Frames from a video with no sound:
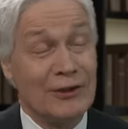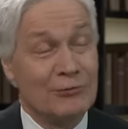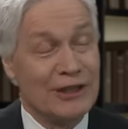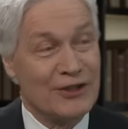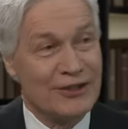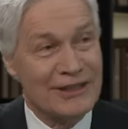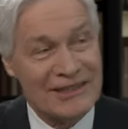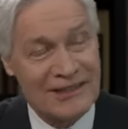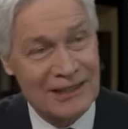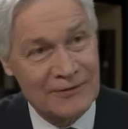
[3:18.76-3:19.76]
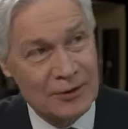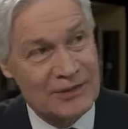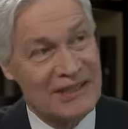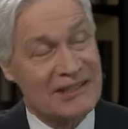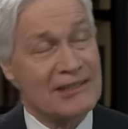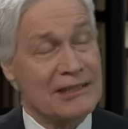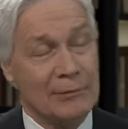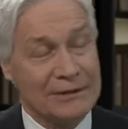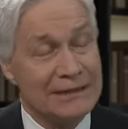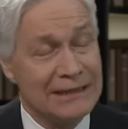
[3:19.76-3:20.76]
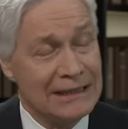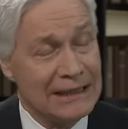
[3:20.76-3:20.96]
The other word you could insert, of course, is stubborn.